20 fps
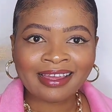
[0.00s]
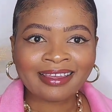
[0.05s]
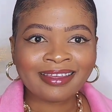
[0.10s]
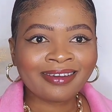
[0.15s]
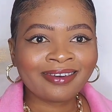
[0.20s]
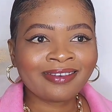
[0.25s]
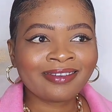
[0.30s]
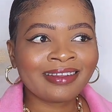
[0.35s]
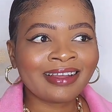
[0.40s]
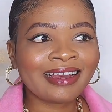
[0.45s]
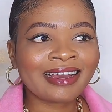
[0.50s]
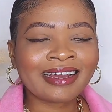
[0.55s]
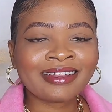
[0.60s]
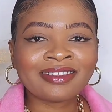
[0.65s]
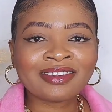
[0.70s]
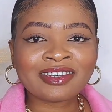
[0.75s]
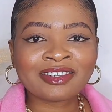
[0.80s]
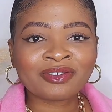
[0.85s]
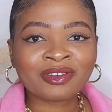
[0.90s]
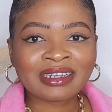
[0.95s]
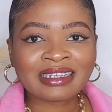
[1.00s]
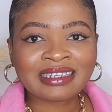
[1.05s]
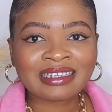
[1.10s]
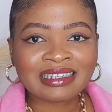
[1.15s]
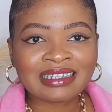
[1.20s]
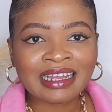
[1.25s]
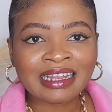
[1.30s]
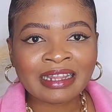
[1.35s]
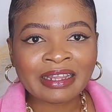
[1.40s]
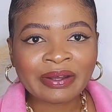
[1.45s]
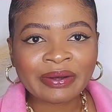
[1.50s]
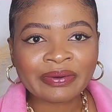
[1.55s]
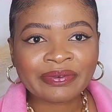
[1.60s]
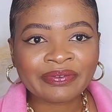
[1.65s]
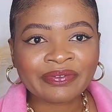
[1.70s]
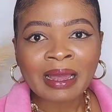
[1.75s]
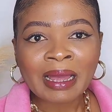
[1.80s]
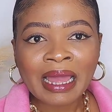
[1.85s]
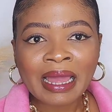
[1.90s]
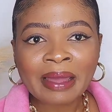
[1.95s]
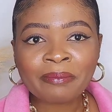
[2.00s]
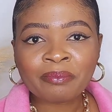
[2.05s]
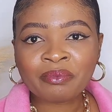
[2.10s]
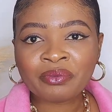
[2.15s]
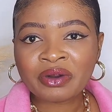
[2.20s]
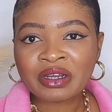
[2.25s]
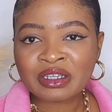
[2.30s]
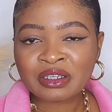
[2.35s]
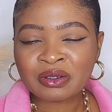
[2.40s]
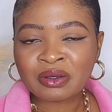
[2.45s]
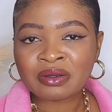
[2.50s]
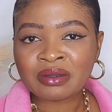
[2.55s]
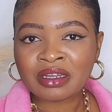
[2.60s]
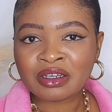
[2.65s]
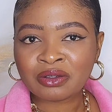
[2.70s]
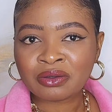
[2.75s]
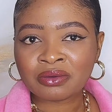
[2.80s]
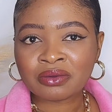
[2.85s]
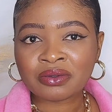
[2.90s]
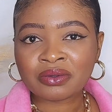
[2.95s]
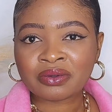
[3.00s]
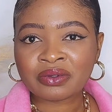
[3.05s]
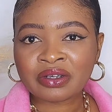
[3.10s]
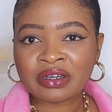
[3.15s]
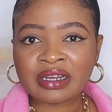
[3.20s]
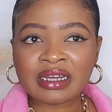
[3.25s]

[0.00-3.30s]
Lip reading: Yo, I cannot stress this enough. Embrace your natural.